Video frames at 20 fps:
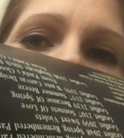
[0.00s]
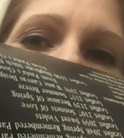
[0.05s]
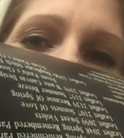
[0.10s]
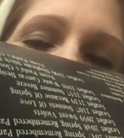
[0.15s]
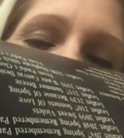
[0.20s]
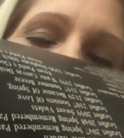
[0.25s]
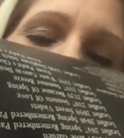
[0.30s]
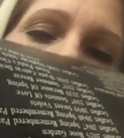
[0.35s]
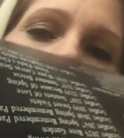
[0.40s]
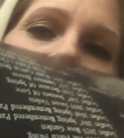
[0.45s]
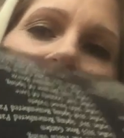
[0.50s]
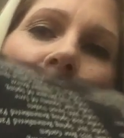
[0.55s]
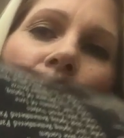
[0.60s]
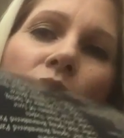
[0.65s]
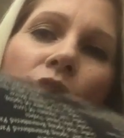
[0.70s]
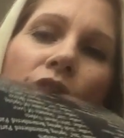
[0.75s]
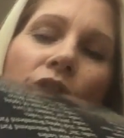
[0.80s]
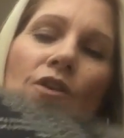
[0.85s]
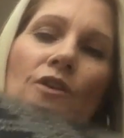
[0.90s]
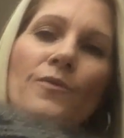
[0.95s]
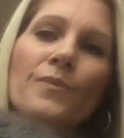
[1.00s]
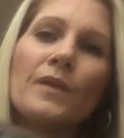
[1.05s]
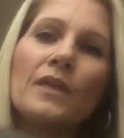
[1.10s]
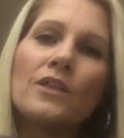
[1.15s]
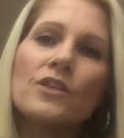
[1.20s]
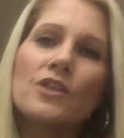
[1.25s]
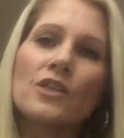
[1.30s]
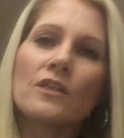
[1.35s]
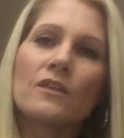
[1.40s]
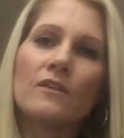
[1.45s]
So I'm going to insert a
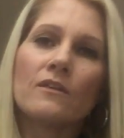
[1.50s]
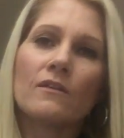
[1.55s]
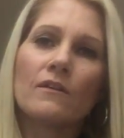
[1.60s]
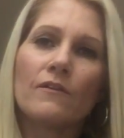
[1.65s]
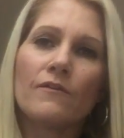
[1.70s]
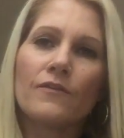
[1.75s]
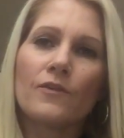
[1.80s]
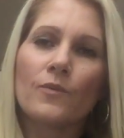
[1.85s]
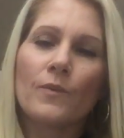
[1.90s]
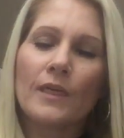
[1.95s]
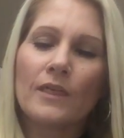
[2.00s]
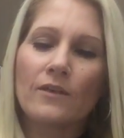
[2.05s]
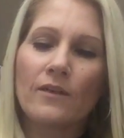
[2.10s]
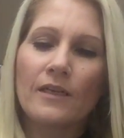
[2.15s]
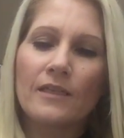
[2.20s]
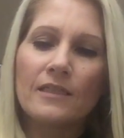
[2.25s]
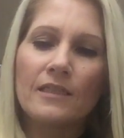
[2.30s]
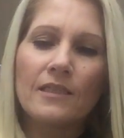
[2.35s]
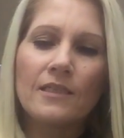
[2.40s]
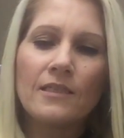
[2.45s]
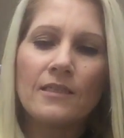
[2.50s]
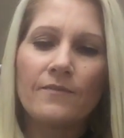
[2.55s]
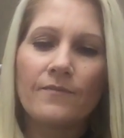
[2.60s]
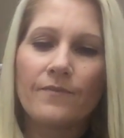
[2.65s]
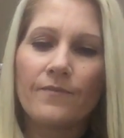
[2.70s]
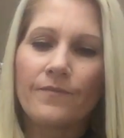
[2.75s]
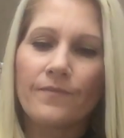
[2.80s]
picture of the one I did.